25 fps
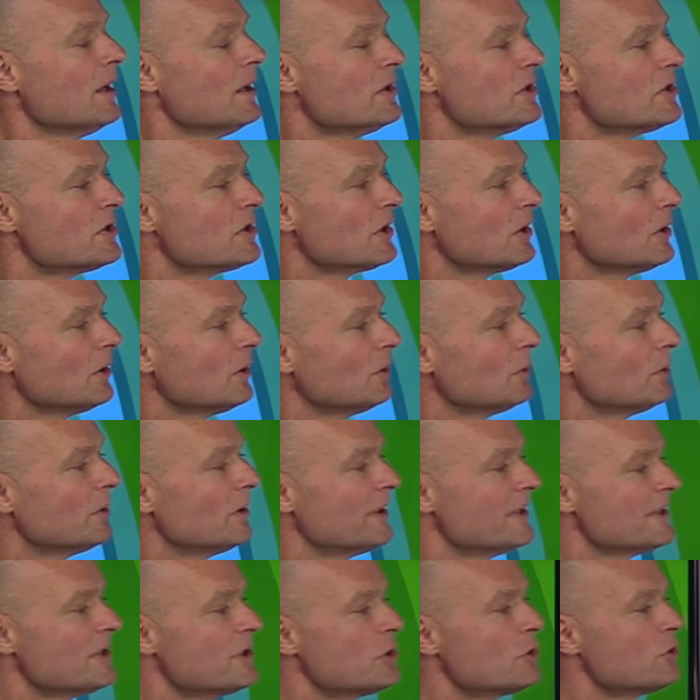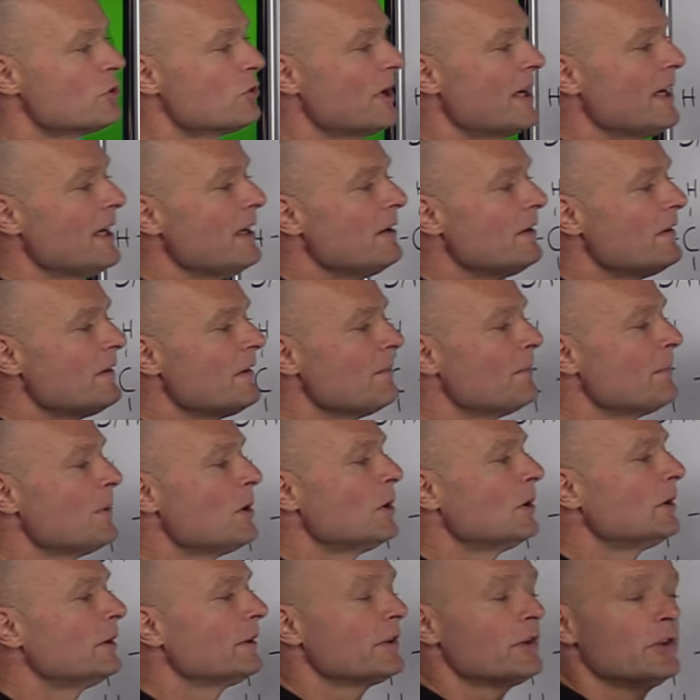So the straighter the
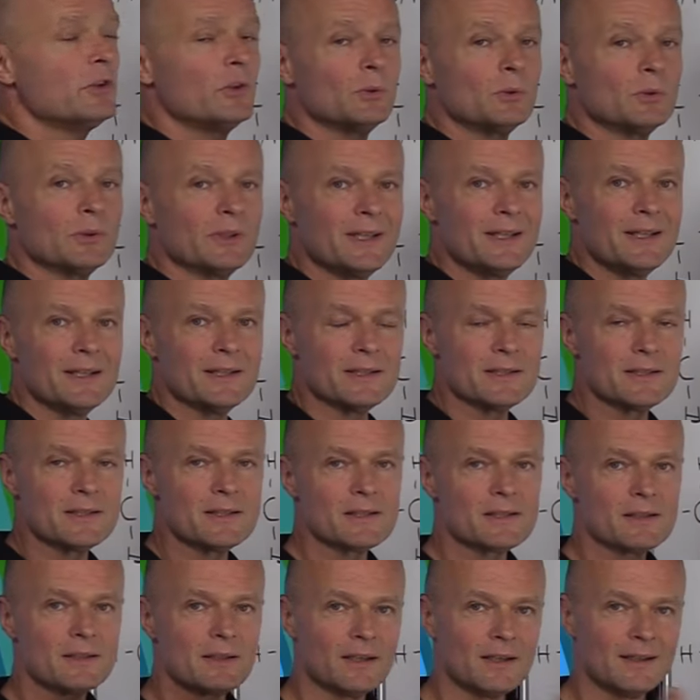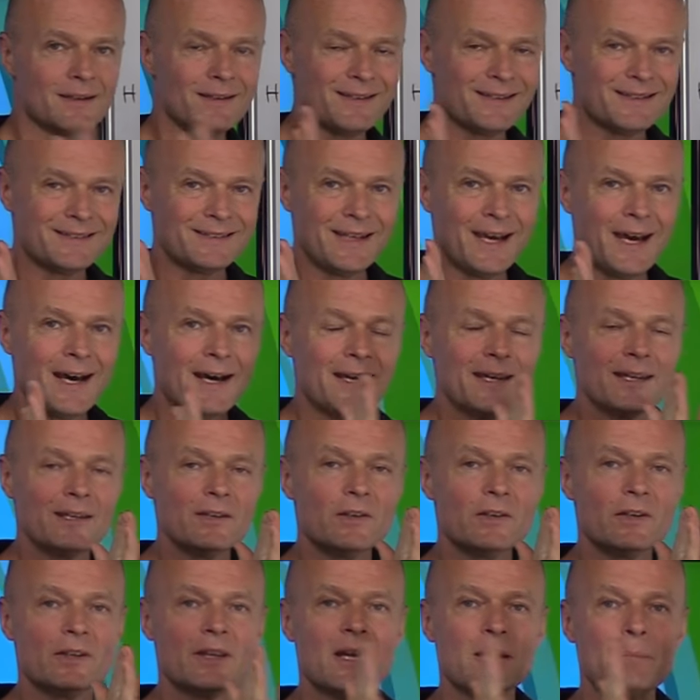molecule is, the
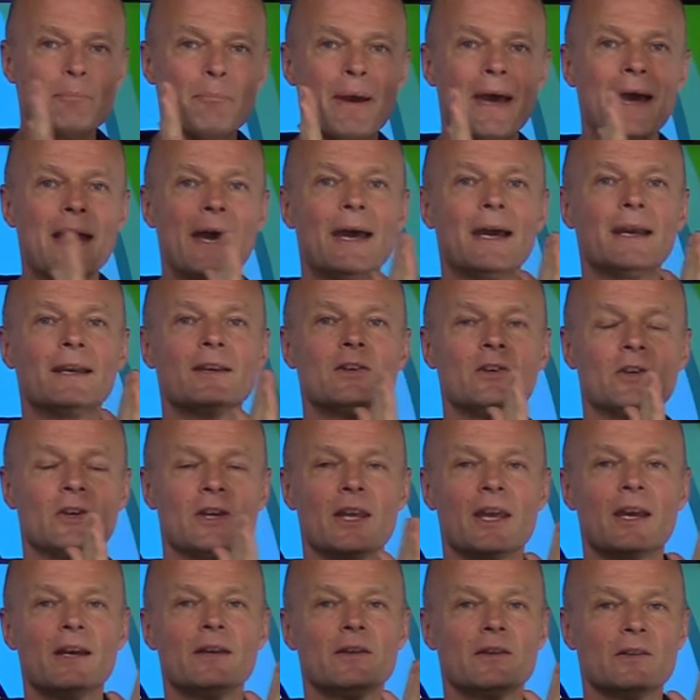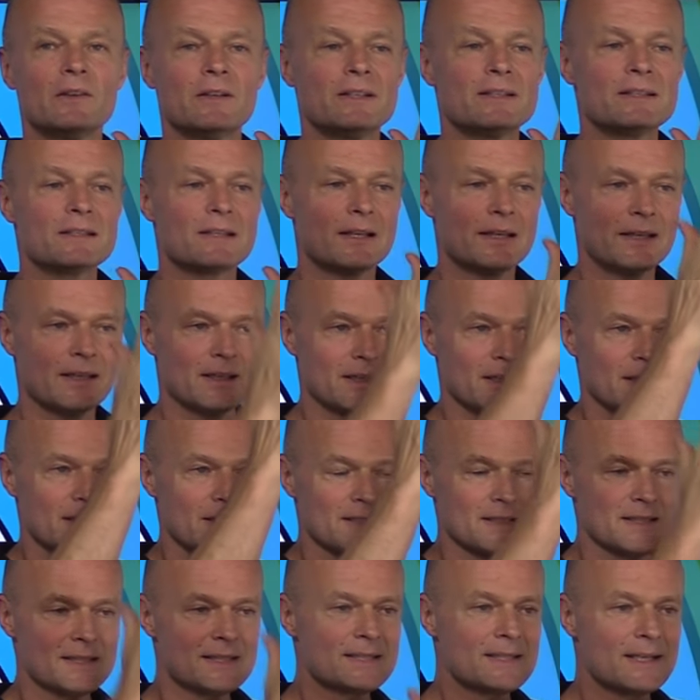tighter they pack together. It's like
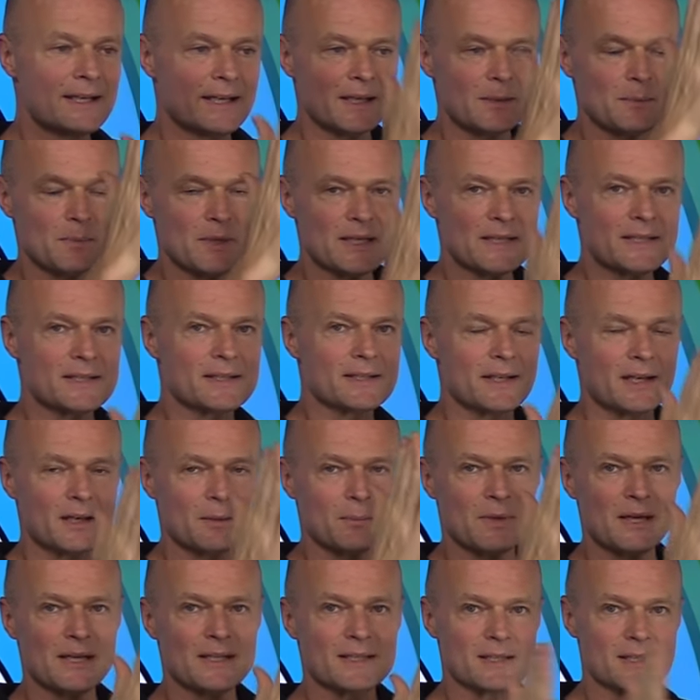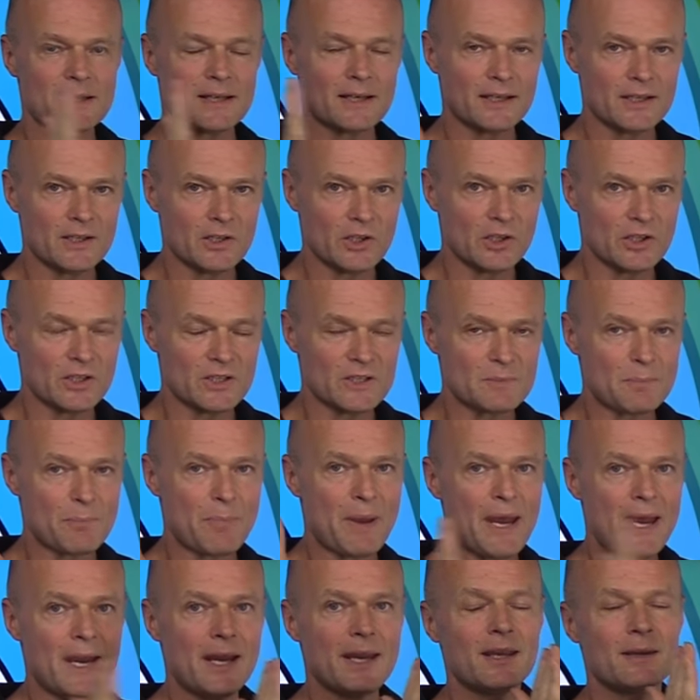side by side by side, you can just
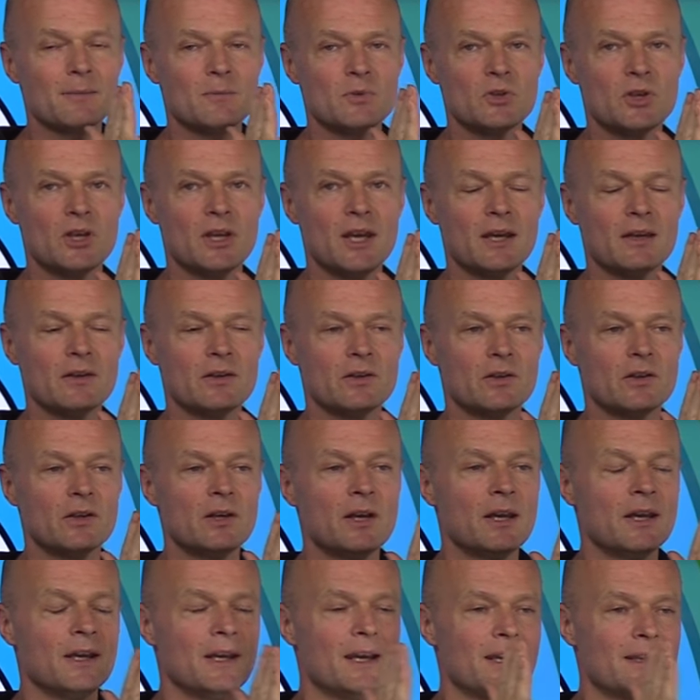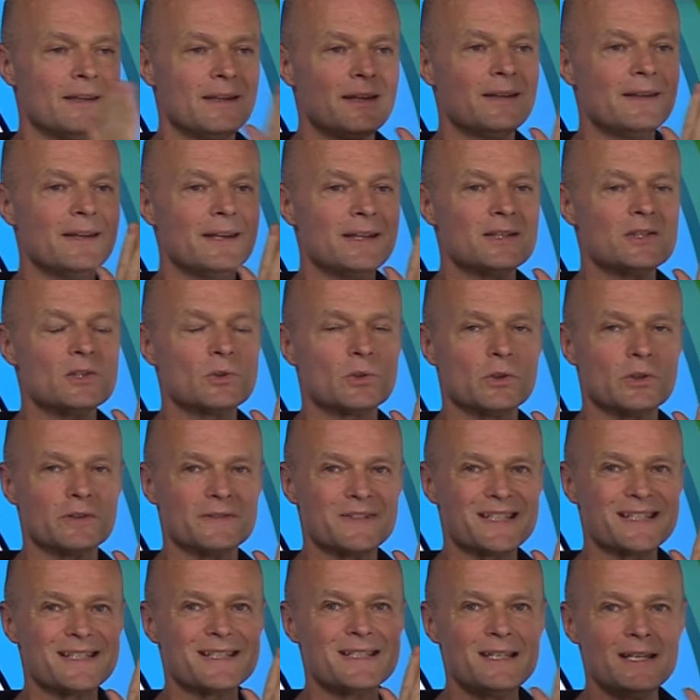pack them together and then they sort
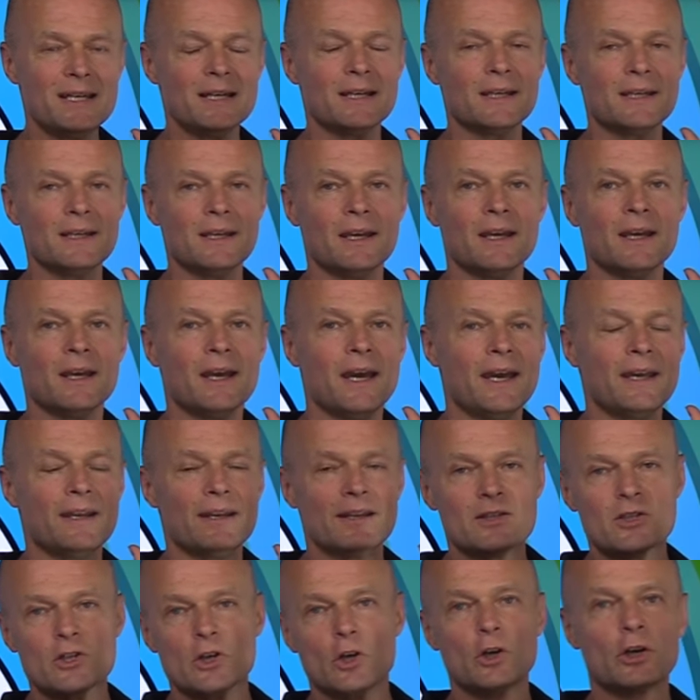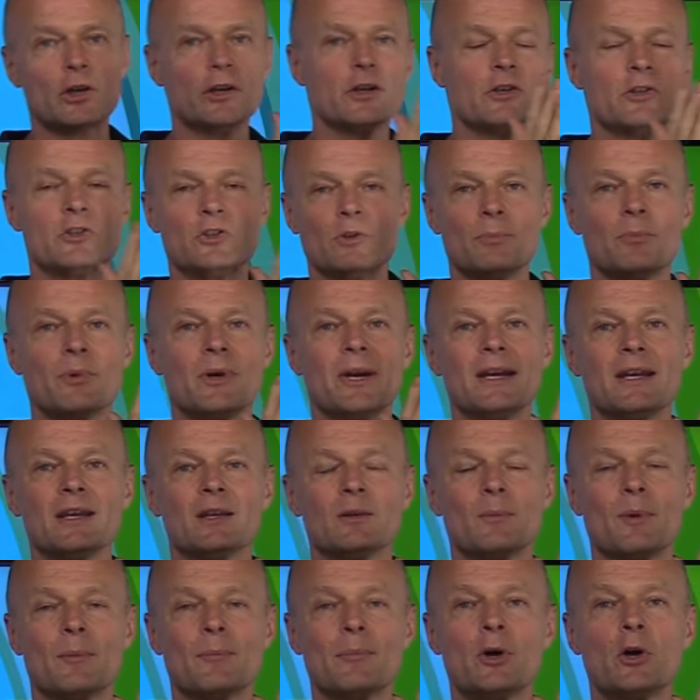of stick and it's harder to break
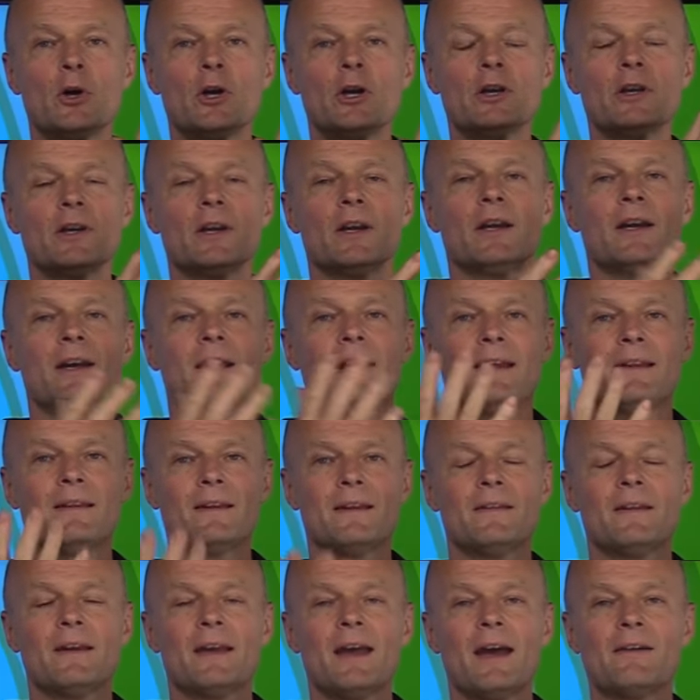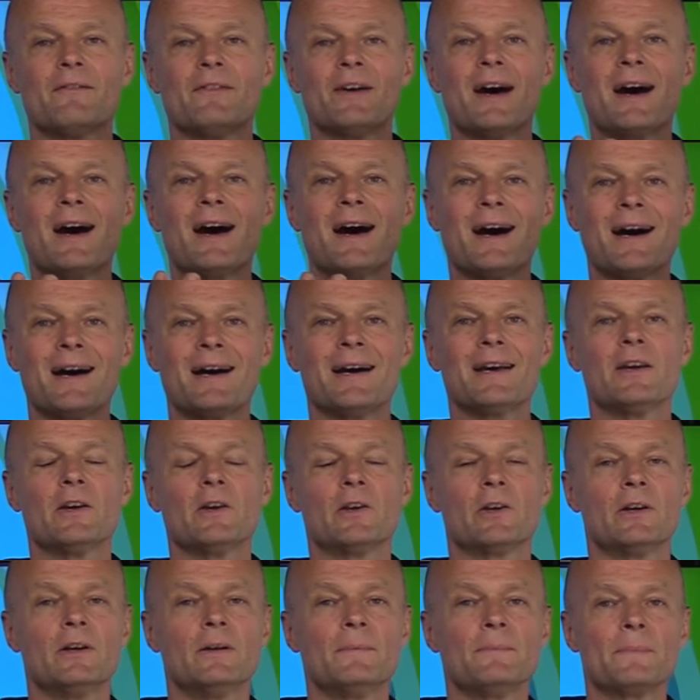them apart, and then they have a
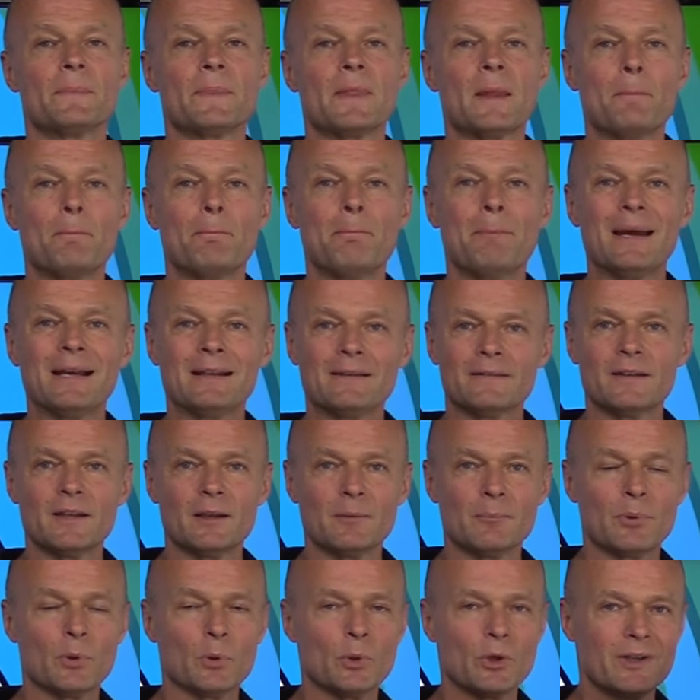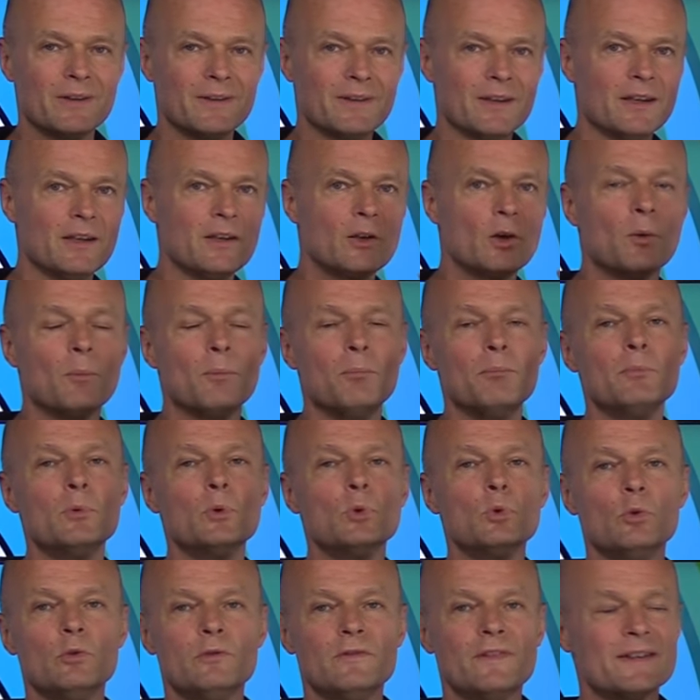higher melting point. They don't
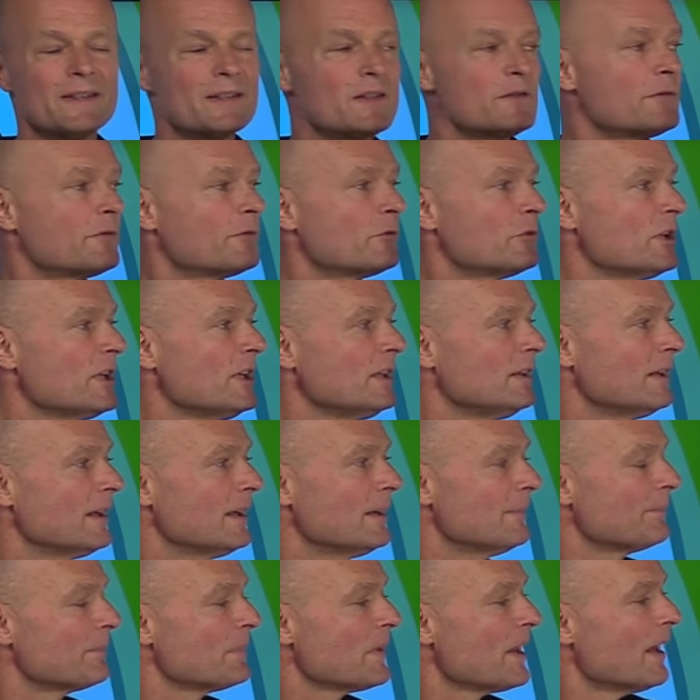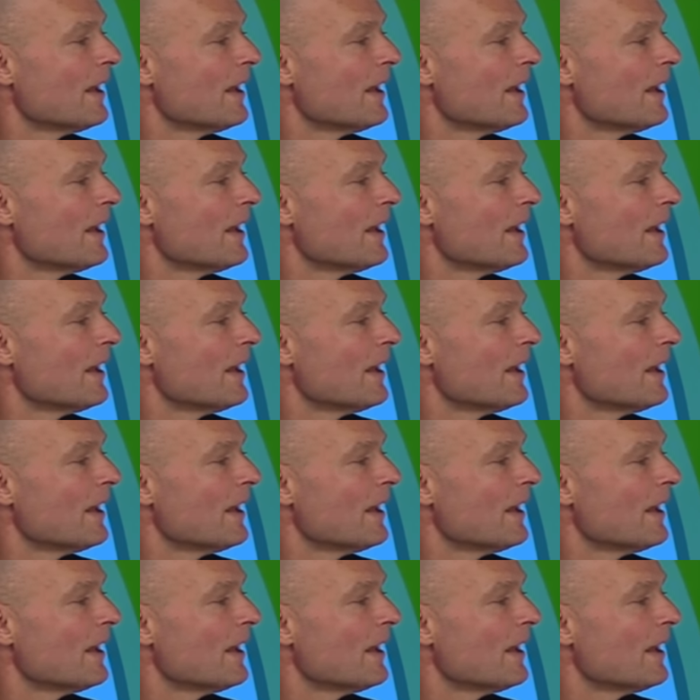move as freely.